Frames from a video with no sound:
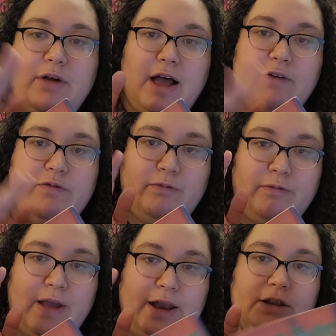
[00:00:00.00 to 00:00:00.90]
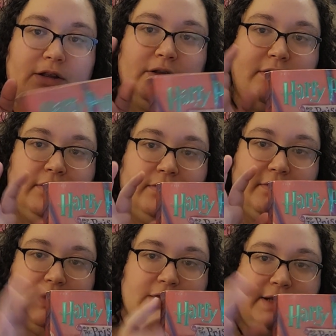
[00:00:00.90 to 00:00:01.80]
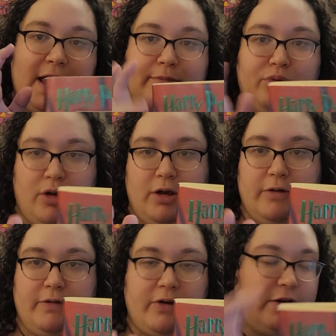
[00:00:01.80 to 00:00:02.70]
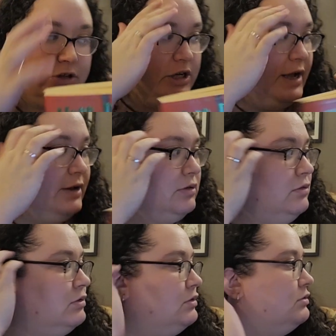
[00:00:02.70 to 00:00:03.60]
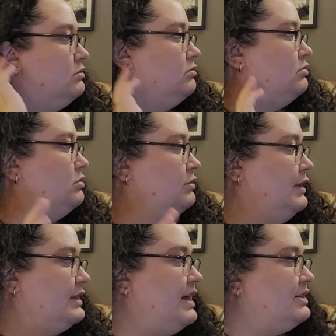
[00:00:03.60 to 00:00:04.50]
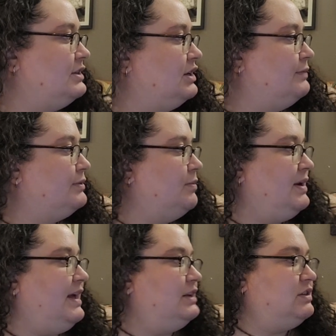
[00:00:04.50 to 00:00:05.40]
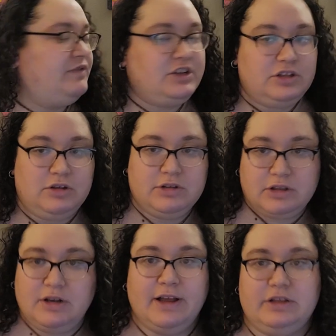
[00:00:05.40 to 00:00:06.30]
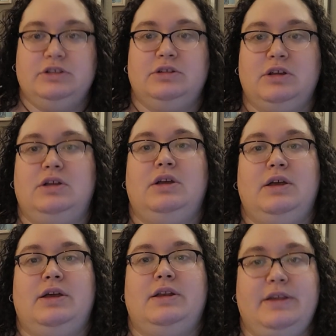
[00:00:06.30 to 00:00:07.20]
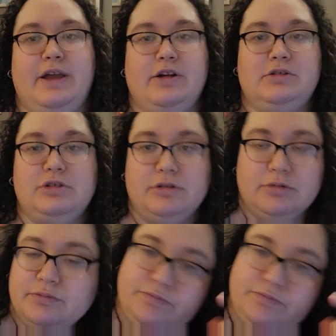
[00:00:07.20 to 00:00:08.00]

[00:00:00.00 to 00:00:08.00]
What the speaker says: have read this and Prayer of the Crown Shy. Like, that's the plan, to finish those in the next day or 2.